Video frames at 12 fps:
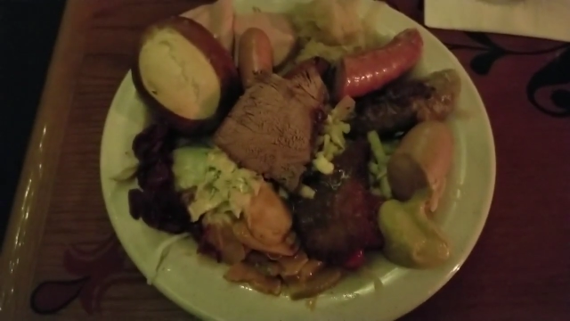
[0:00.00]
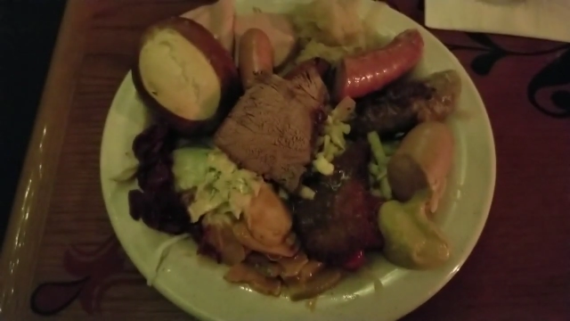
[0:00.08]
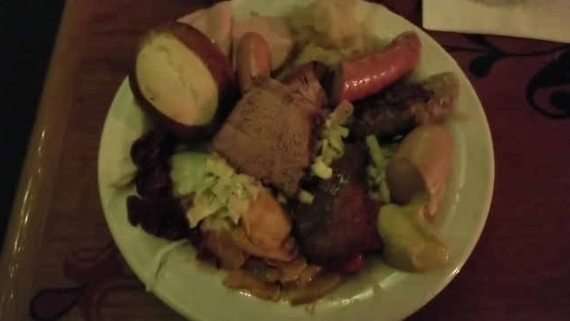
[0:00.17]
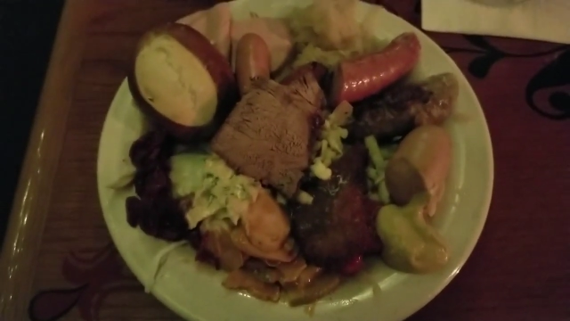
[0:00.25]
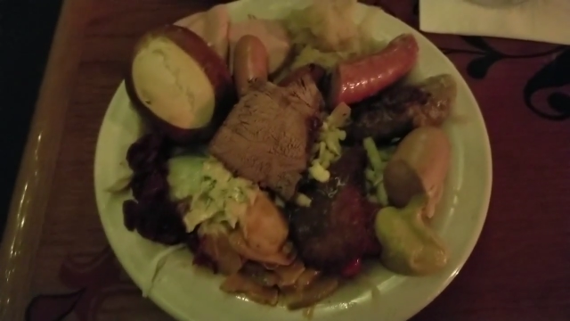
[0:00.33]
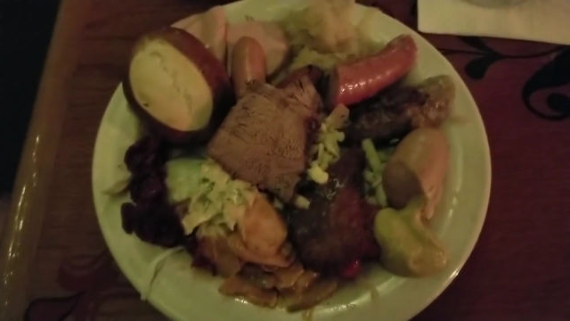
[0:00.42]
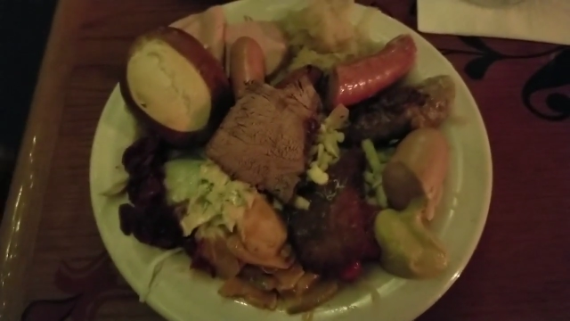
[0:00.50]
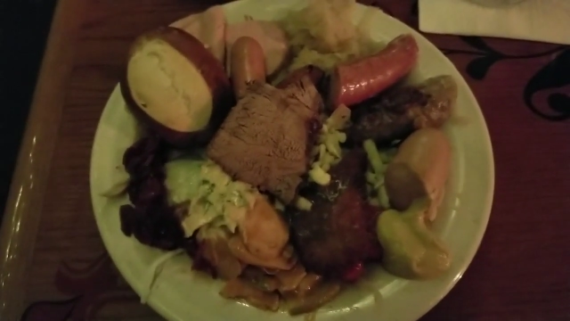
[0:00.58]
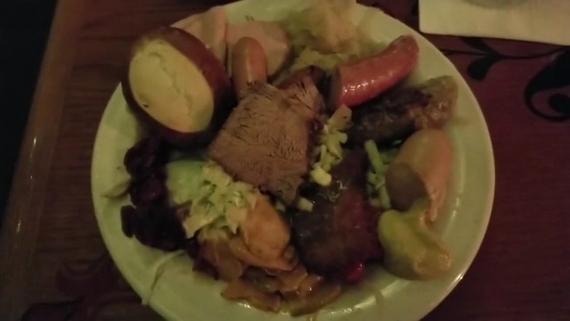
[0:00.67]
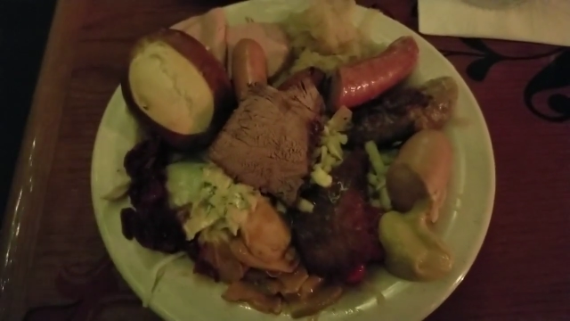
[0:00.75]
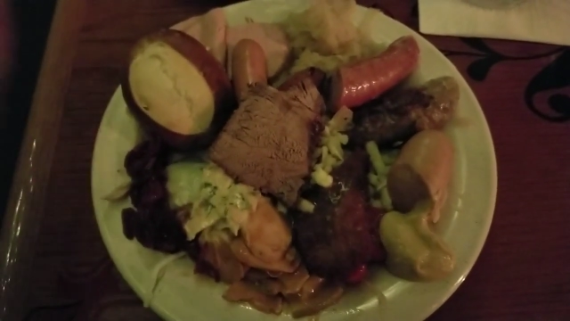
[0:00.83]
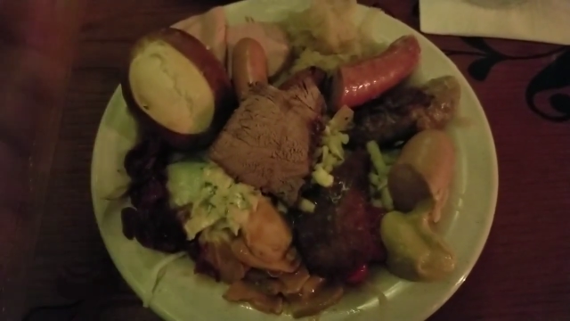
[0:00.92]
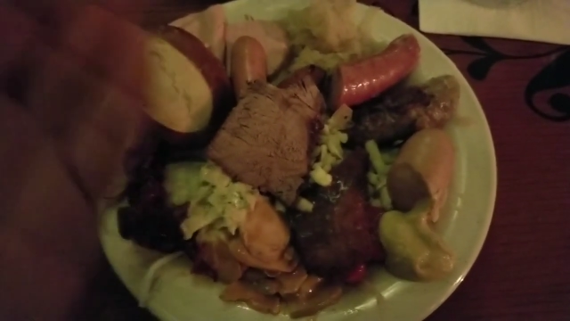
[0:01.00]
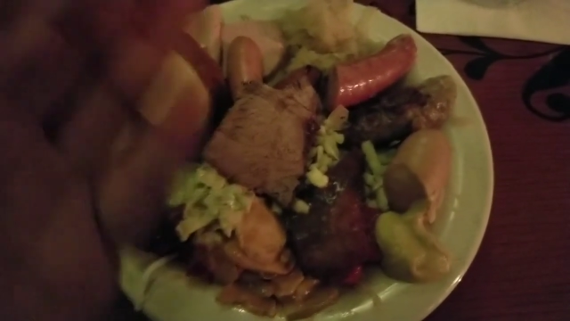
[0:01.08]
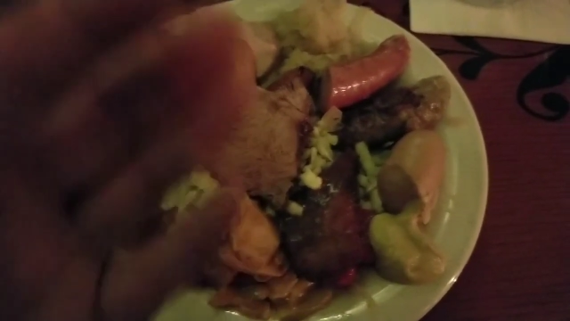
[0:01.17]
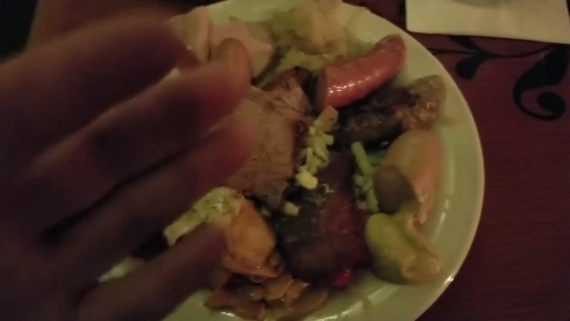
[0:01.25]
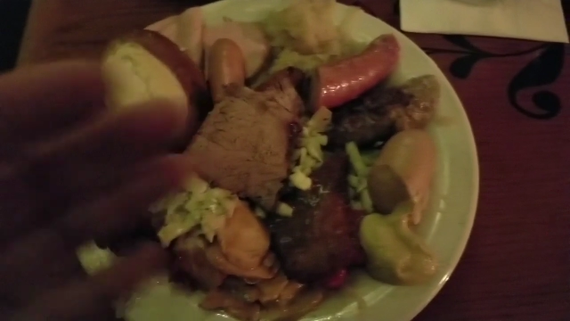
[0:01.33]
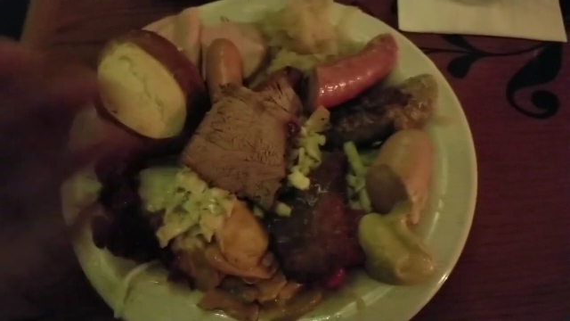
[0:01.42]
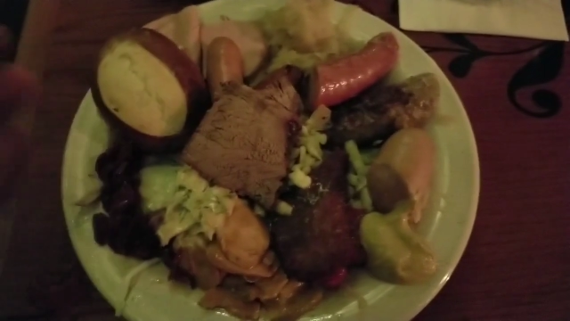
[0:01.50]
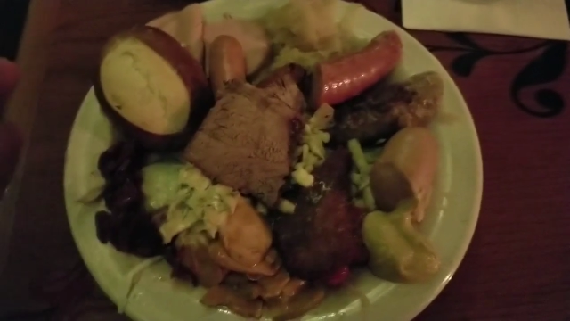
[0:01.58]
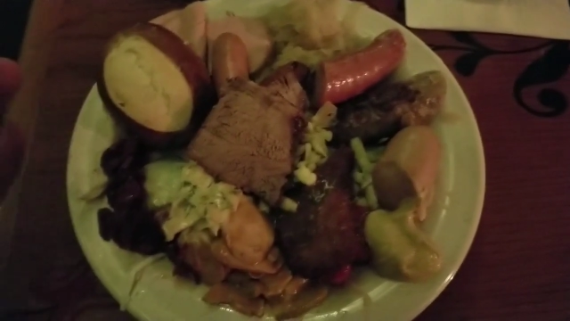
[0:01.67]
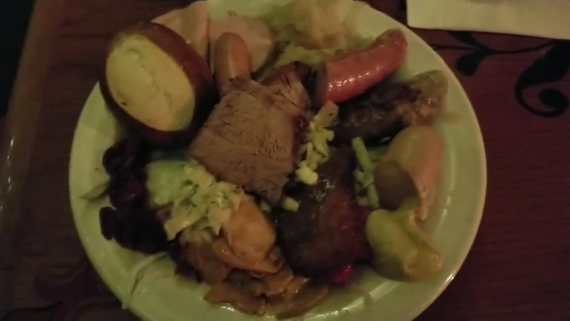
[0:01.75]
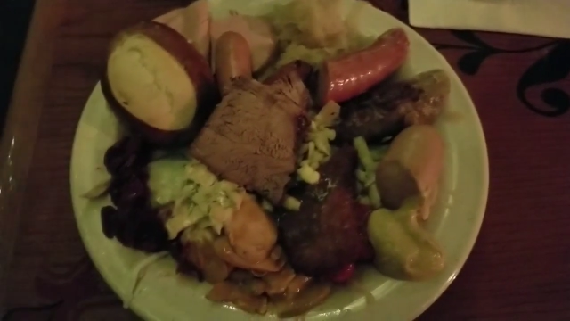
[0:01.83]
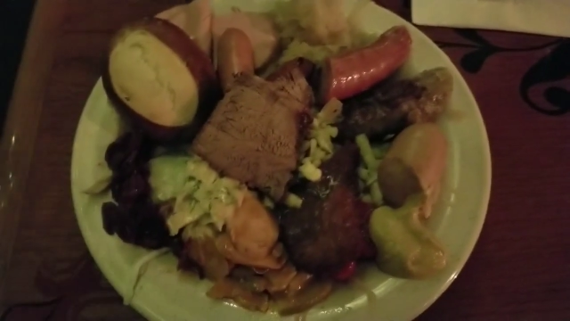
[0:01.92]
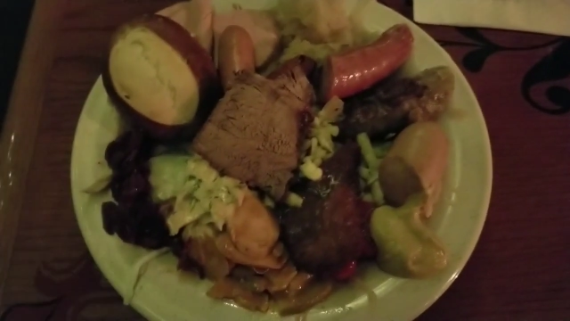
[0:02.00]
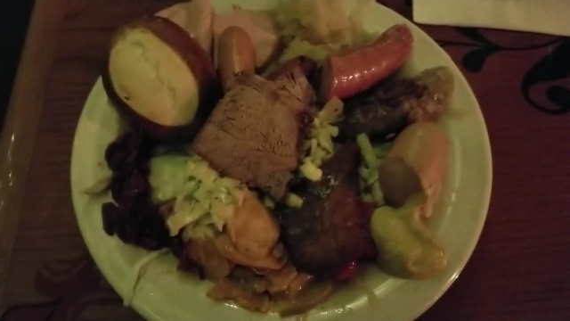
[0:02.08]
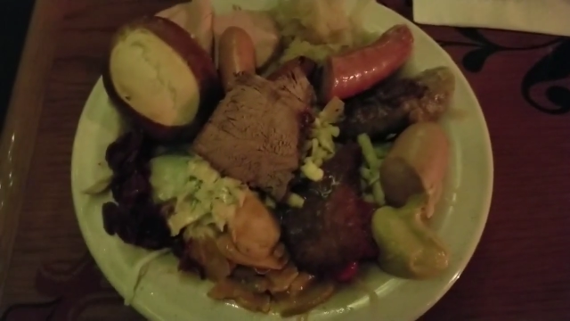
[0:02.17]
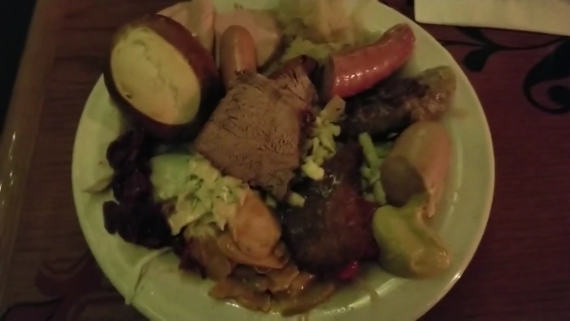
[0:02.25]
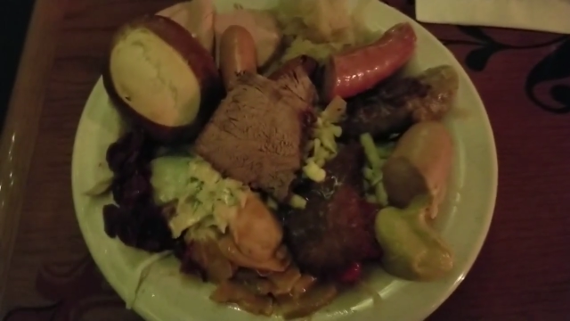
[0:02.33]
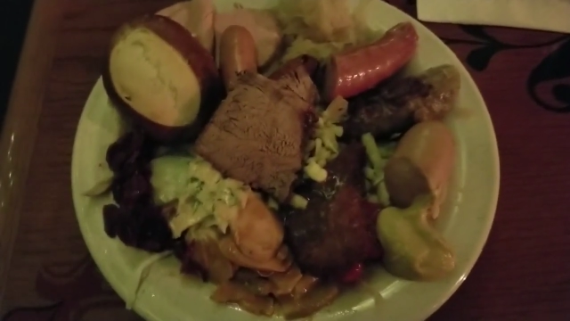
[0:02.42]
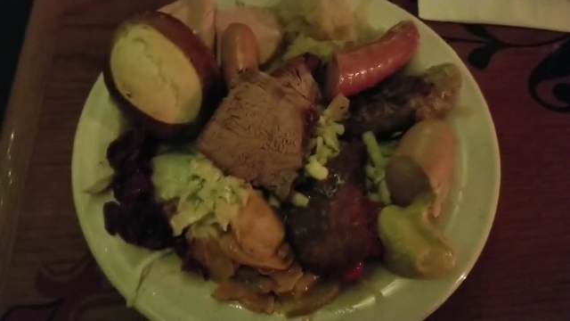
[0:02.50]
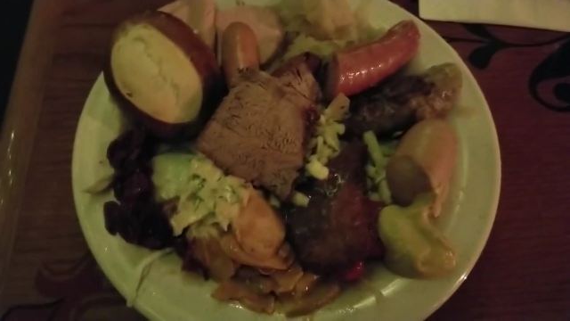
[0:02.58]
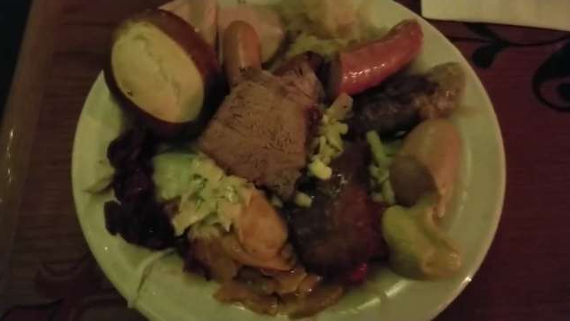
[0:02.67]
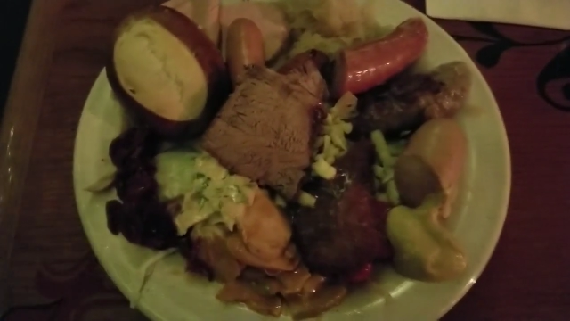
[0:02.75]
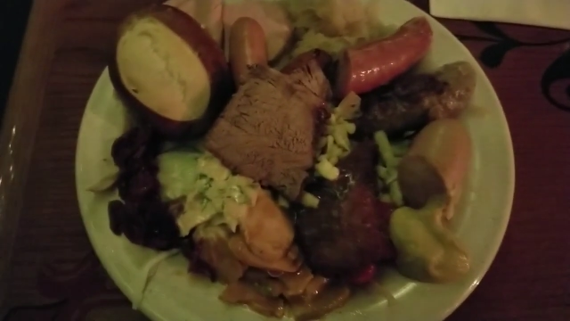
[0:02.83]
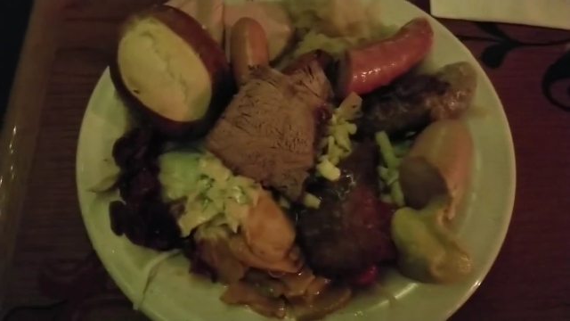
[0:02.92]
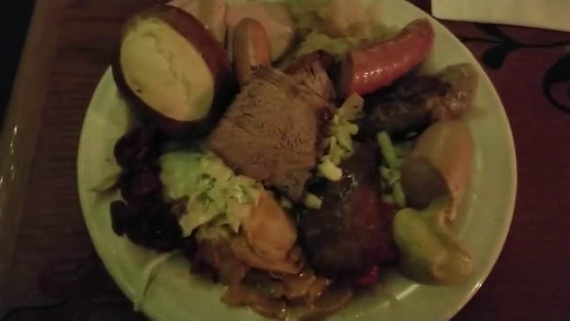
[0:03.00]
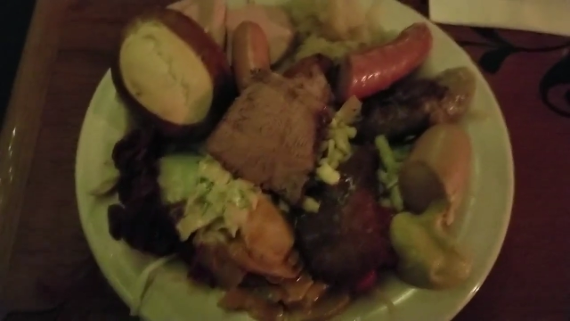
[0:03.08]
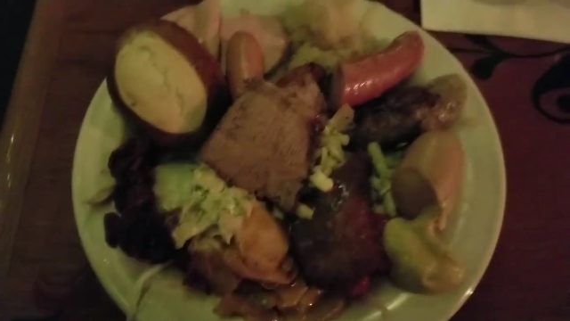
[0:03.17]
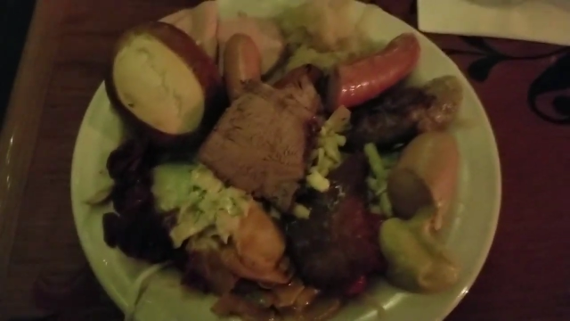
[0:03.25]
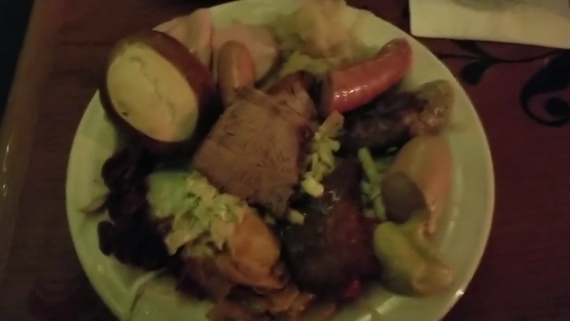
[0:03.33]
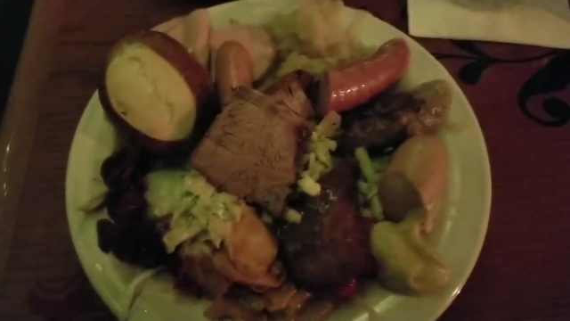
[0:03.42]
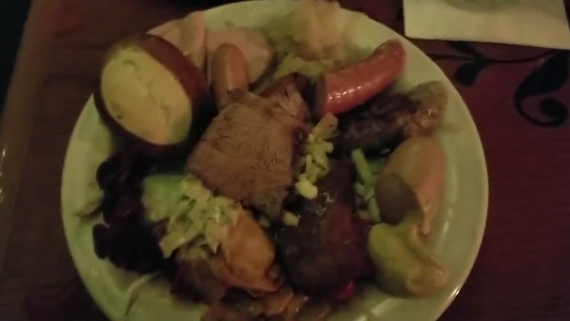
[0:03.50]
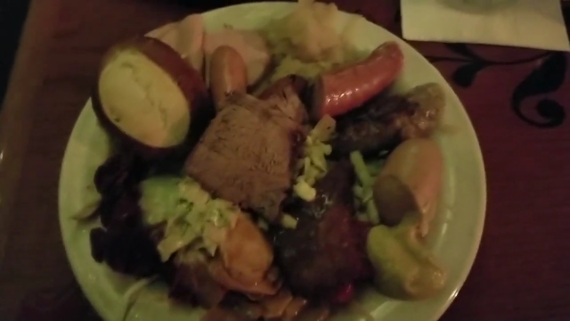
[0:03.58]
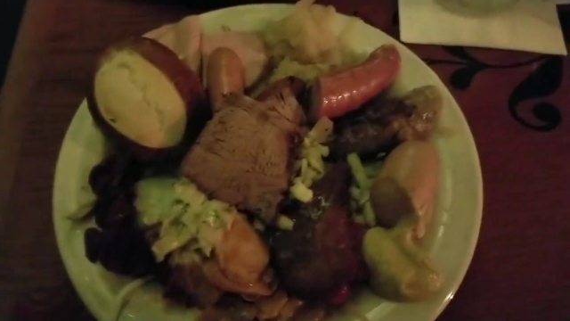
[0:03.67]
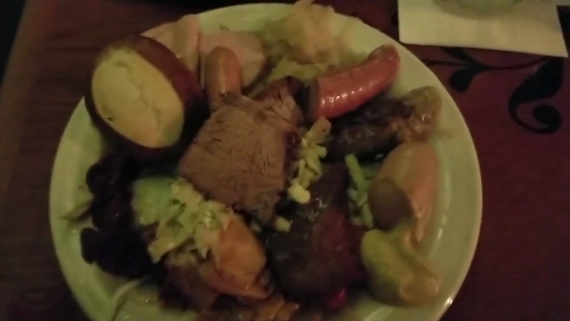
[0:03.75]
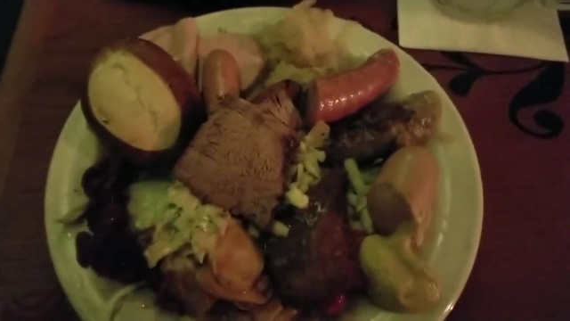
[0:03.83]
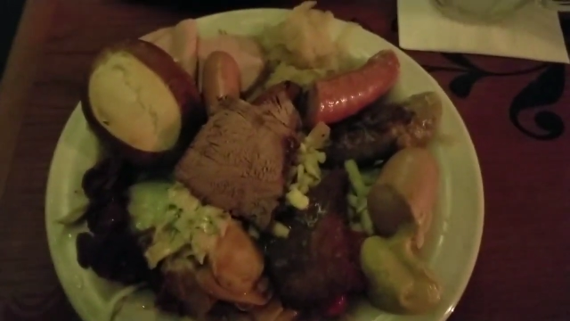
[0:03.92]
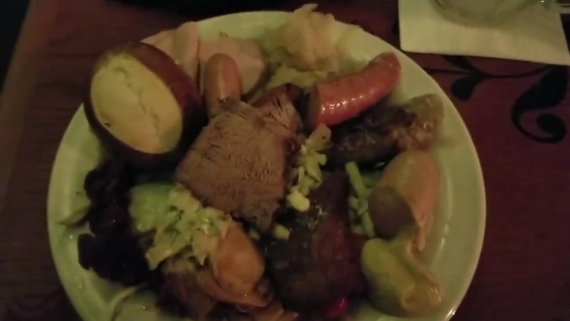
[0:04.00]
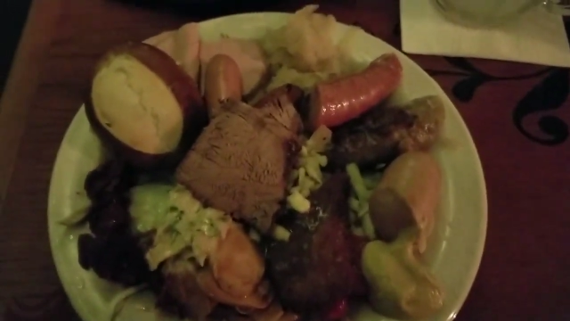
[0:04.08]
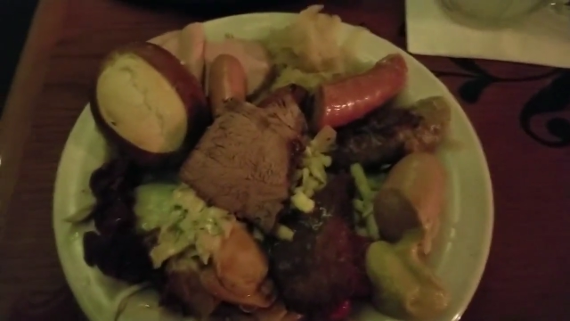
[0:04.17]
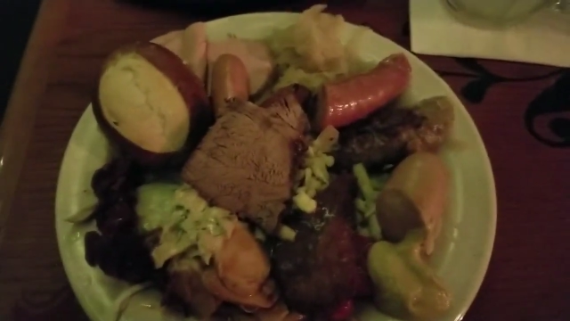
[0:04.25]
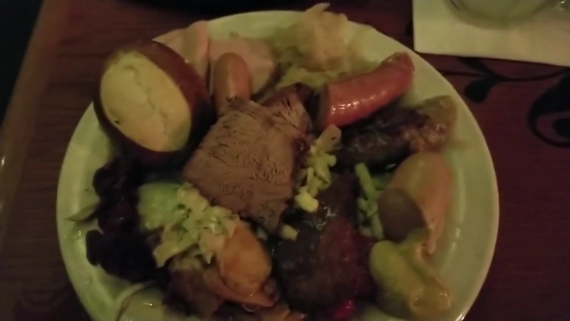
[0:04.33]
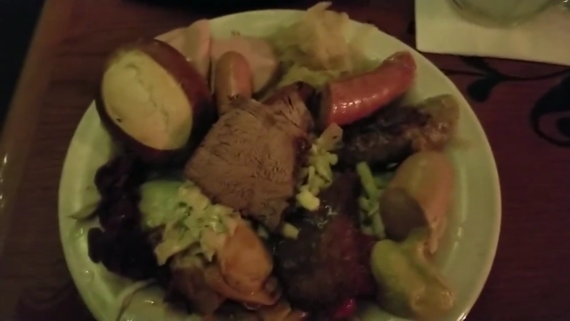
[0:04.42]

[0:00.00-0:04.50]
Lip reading: No face is visible, so there are no lips to read.